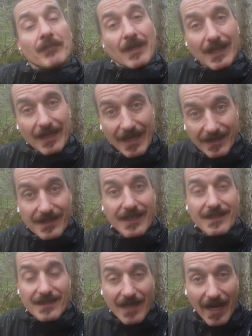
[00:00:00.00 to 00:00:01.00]
less
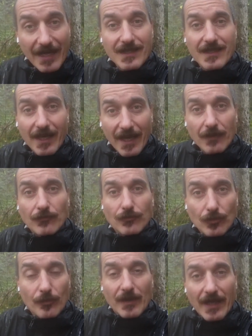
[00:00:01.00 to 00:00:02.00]
anxiety and
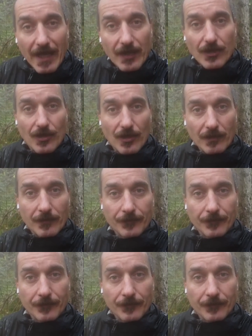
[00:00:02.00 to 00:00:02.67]
rumination.